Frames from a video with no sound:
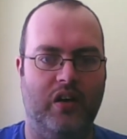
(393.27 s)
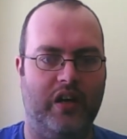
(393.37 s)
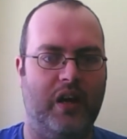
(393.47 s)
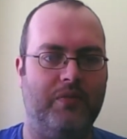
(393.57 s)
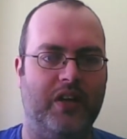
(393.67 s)

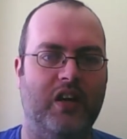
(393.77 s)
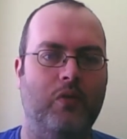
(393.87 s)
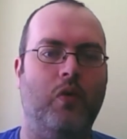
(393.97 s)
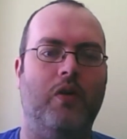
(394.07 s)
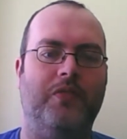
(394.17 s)
I kept
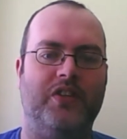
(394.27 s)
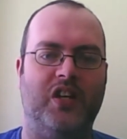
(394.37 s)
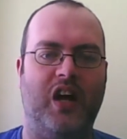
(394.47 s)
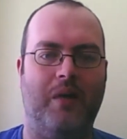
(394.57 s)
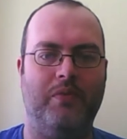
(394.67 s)
thinking, what if
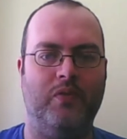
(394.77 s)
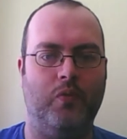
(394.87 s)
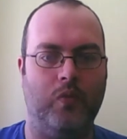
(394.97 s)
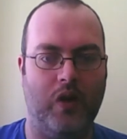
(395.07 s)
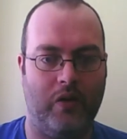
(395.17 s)
this had happened
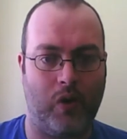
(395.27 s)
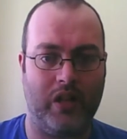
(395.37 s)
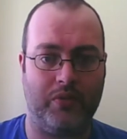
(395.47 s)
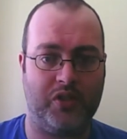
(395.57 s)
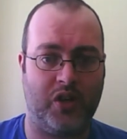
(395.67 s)

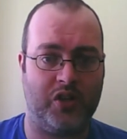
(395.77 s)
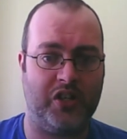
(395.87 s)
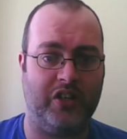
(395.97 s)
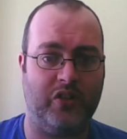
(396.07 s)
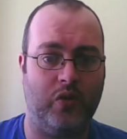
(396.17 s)
while I was
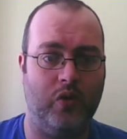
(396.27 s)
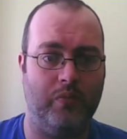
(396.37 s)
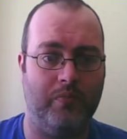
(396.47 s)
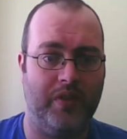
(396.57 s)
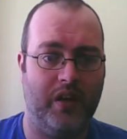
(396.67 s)
charging it at
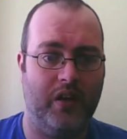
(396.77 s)
home?